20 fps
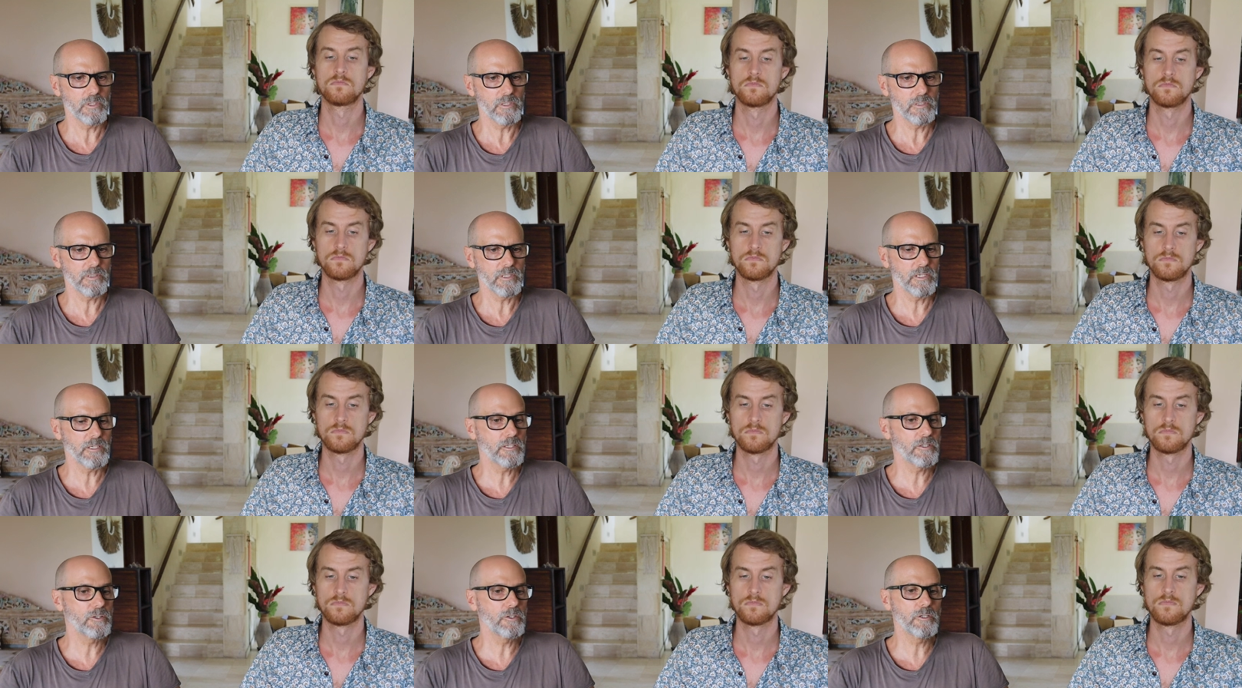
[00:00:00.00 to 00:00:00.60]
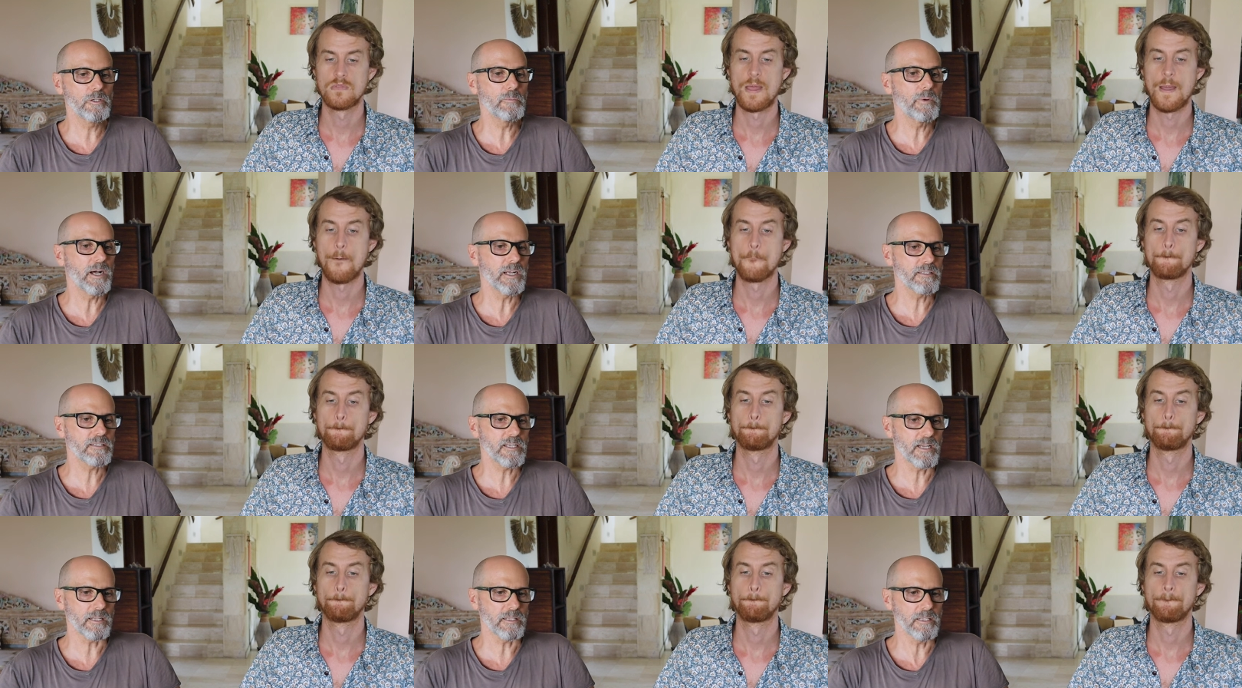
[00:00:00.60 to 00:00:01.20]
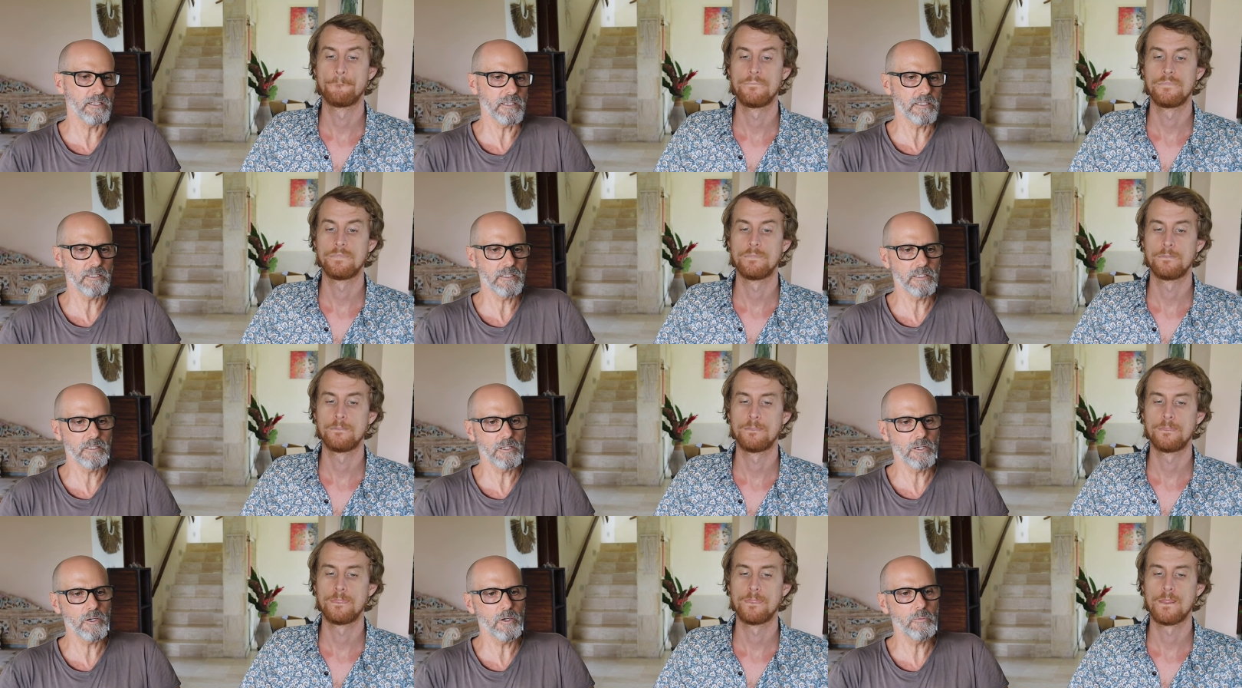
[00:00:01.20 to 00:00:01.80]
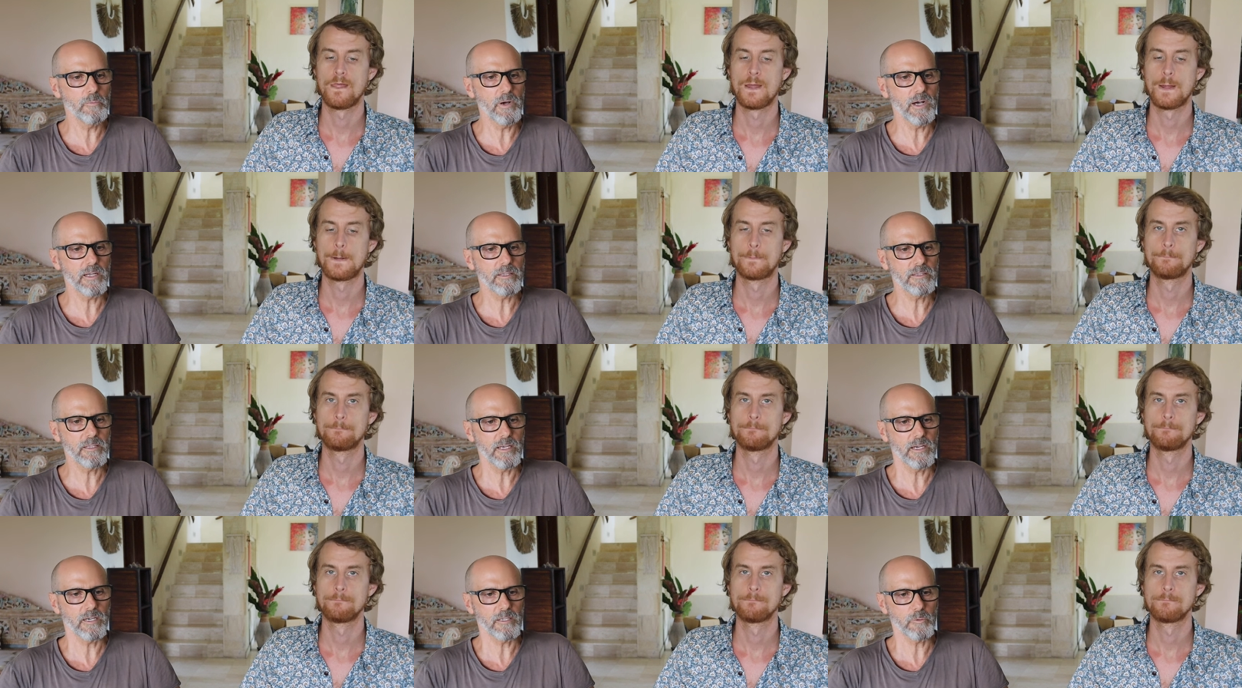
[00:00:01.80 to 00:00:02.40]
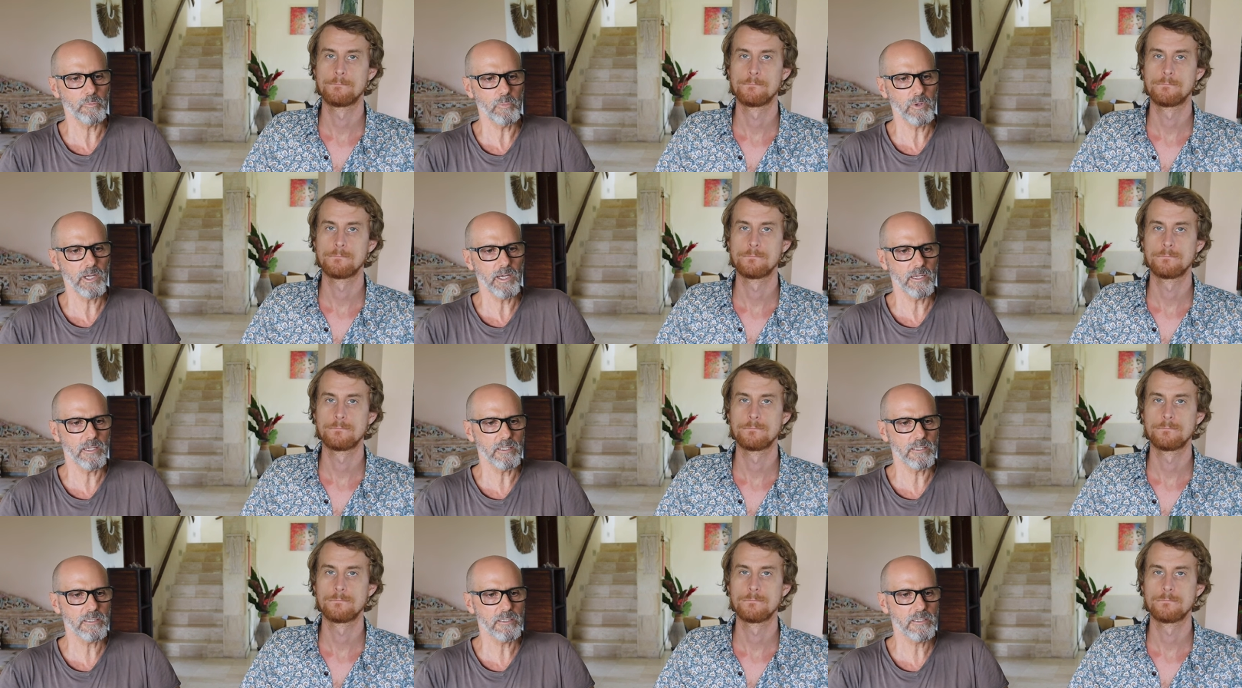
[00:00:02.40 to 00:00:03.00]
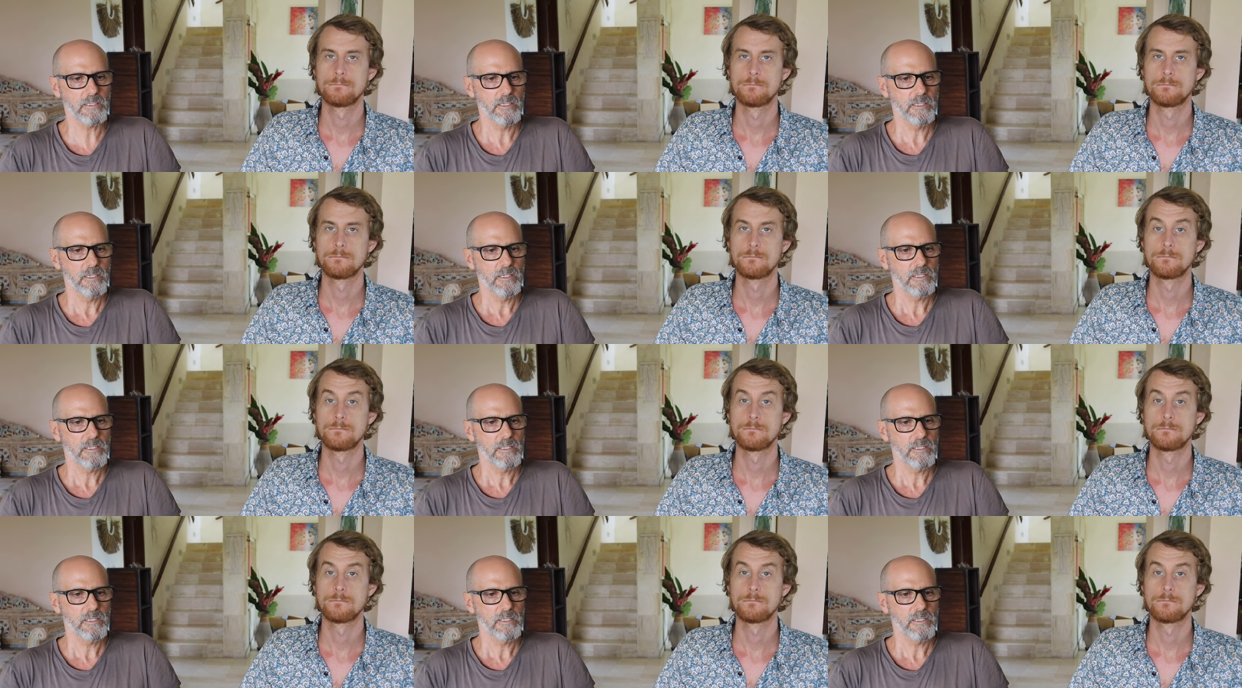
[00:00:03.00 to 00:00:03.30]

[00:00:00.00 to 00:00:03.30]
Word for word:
Speaker 1: they only knew about Saturn, they didn't know about the outer planets.